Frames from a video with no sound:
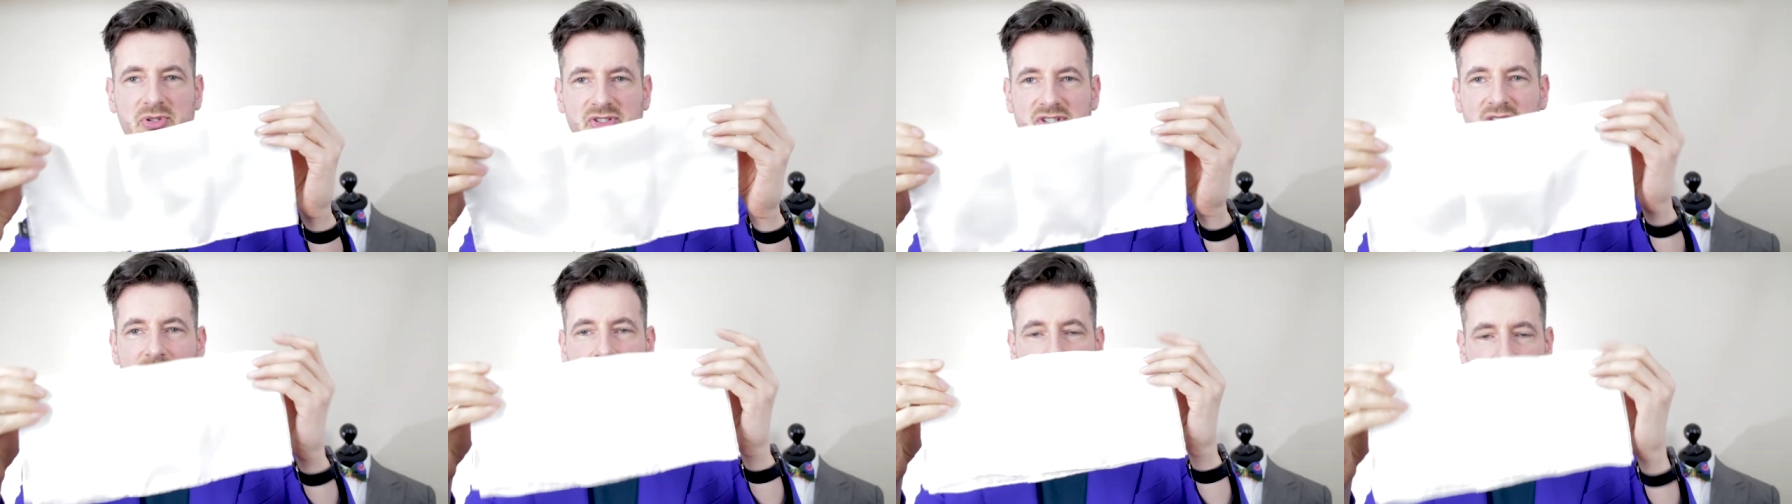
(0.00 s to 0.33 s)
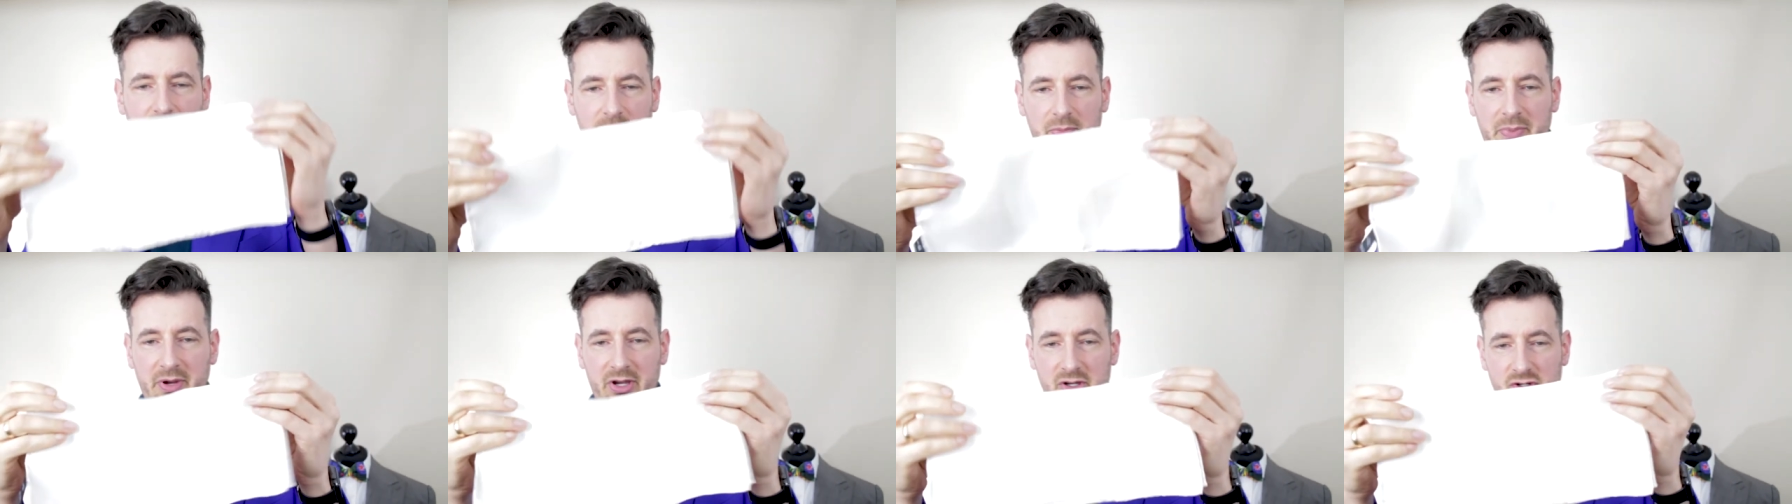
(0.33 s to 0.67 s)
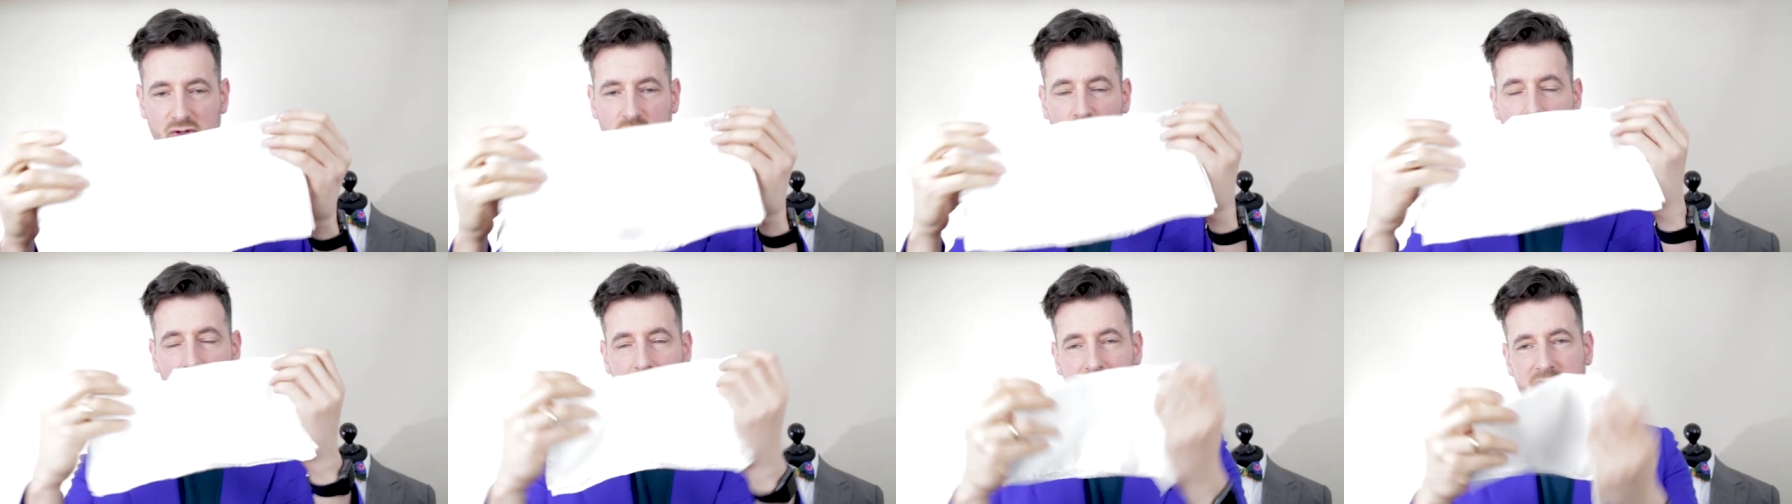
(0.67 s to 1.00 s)
simple
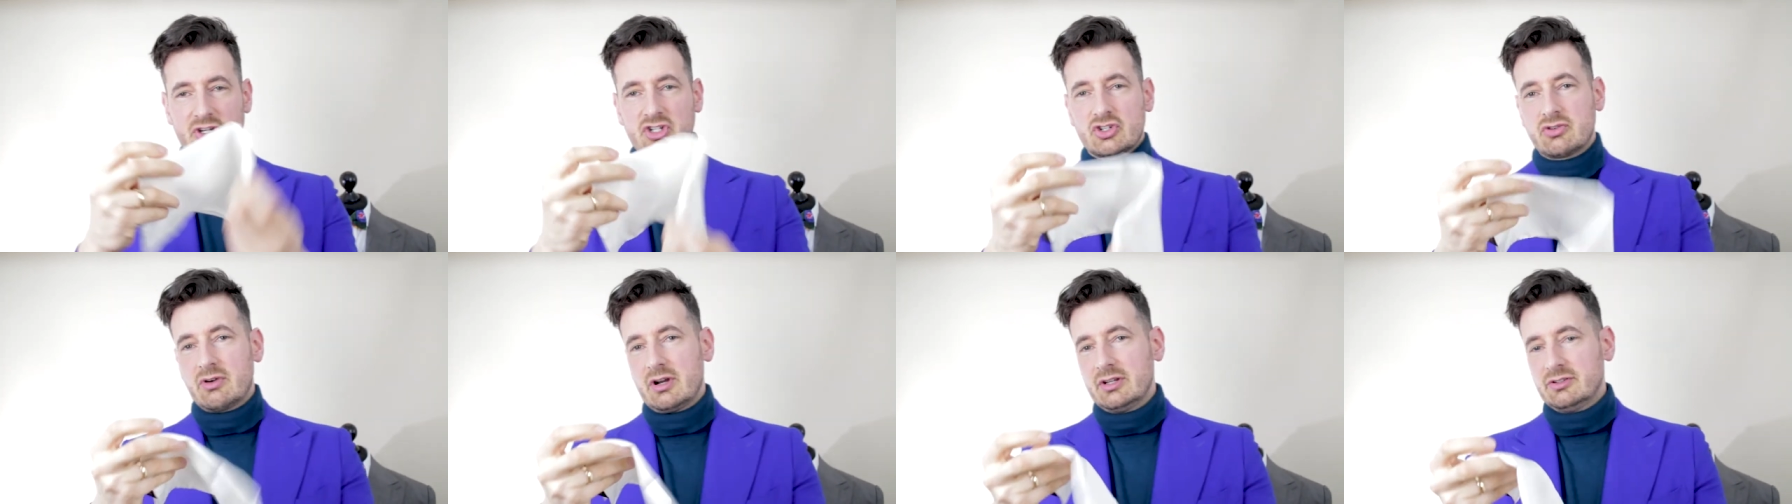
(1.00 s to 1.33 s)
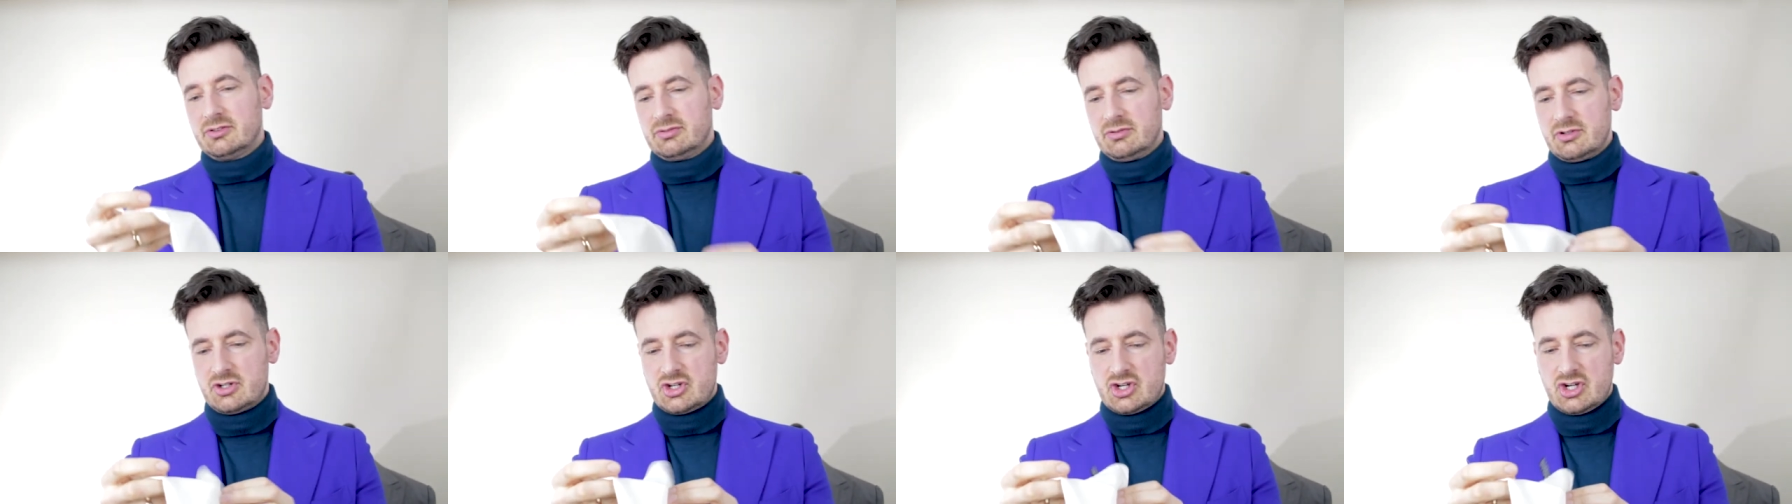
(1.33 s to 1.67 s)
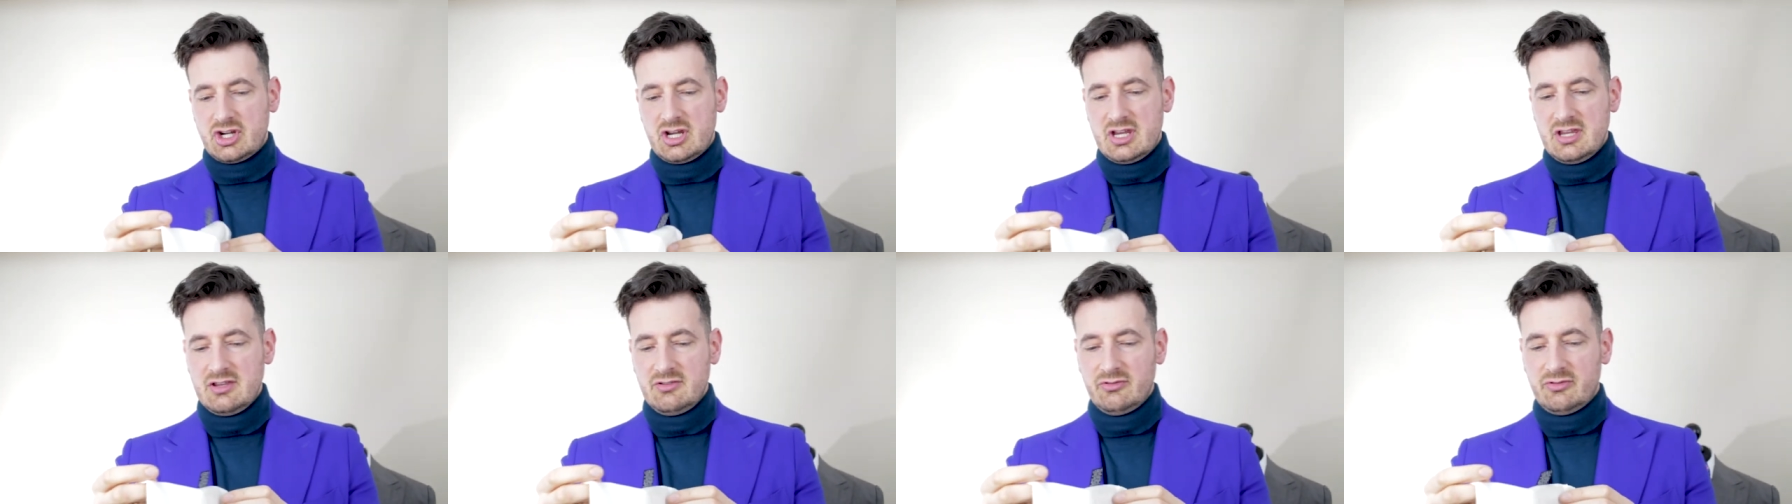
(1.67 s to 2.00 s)
because what we're trying to
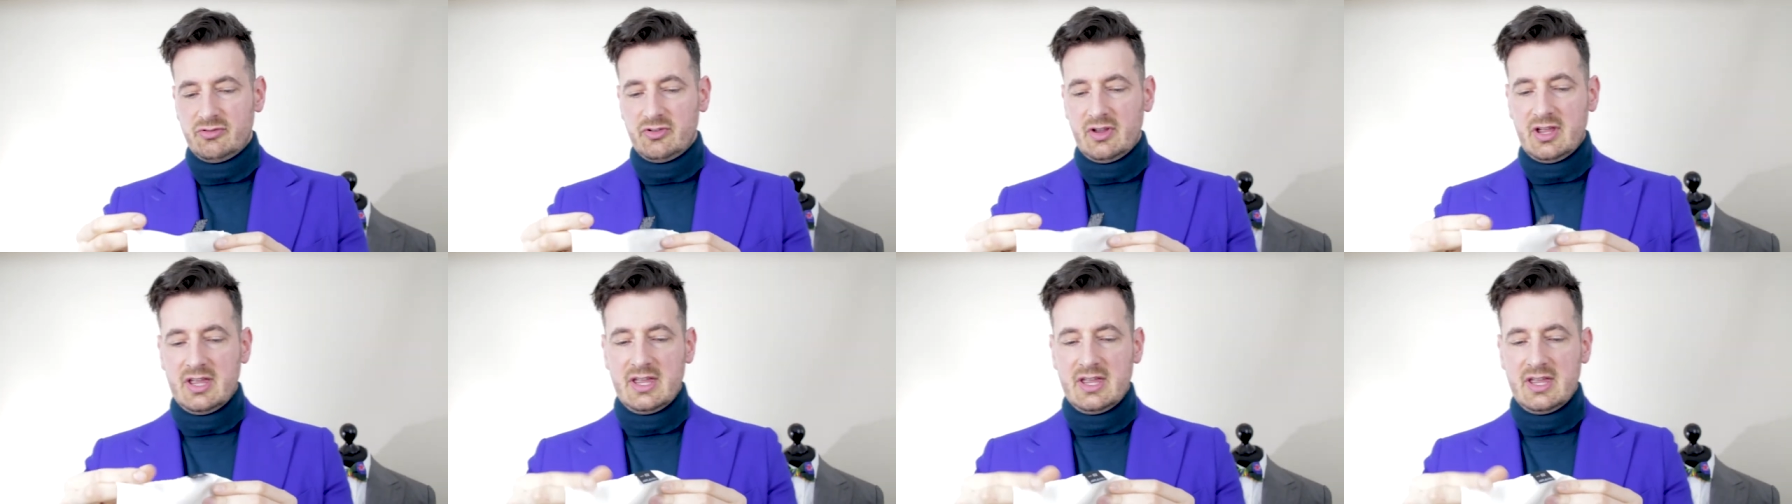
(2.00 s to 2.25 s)
achieve